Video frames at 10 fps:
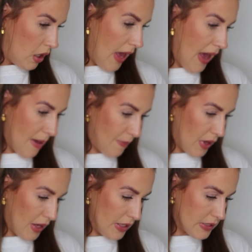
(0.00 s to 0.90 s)
Hair
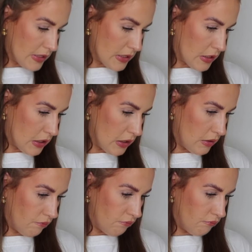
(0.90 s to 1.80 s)
Burst,
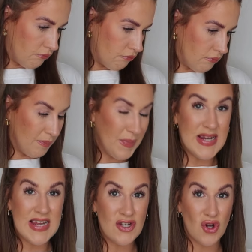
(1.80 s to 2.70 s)
bit
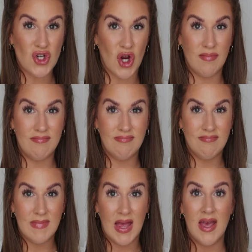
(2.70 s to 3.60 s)
of TikTok shop.
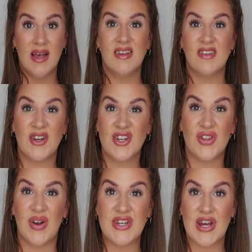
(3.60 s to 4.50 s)
So I just
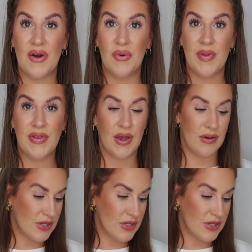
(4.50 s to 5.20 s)
thought I'd share it all with you.